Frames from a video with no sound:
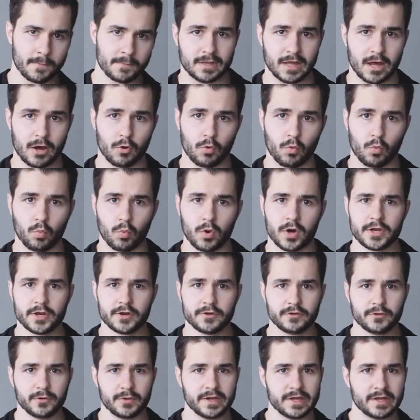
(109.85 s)
Now, what
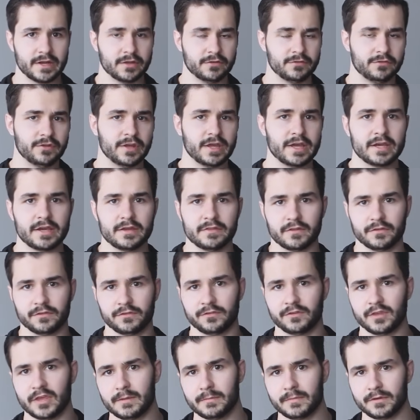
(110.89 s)
you're doing is taking the
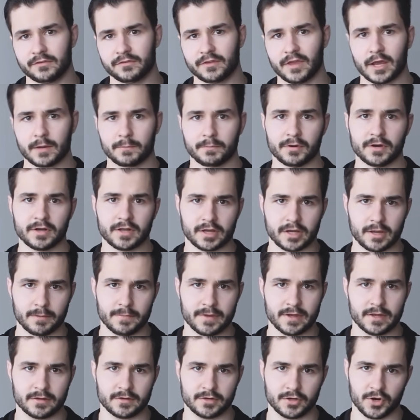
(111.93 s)
same exact
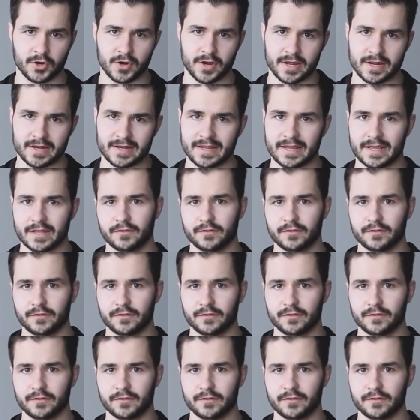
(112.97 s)
predicament you're in